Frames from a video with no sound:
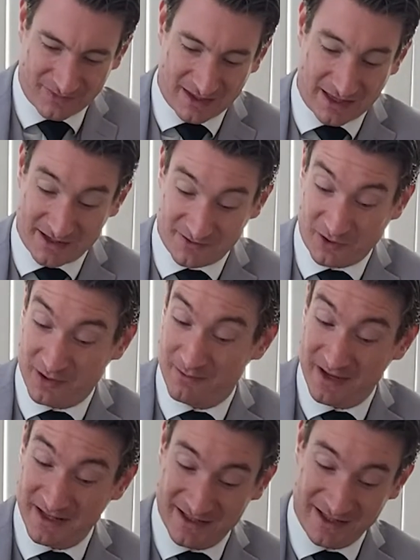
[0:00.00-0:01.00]
Has a very
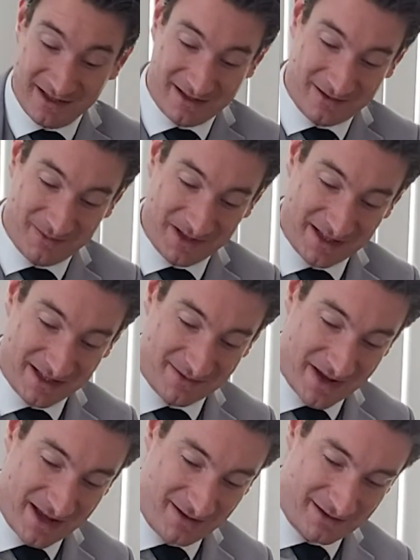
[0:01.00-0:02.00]
minty
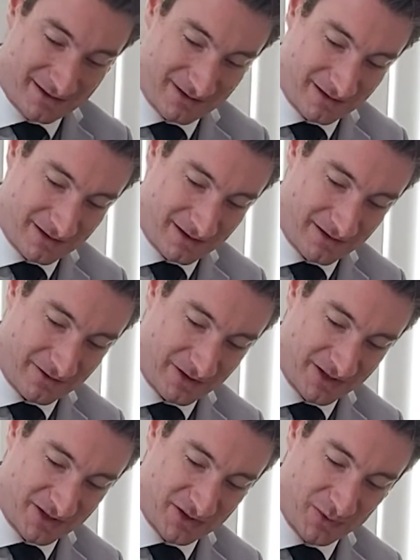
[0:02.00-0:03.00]
smell, very
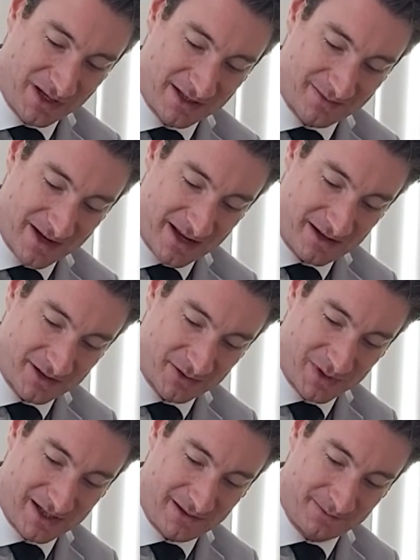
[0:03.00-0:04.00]
sweet smell as
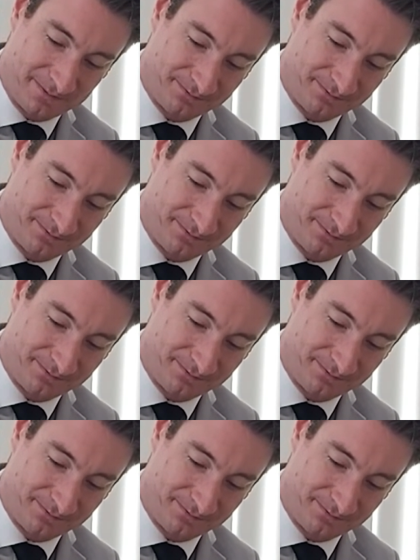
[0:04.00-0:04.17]
well.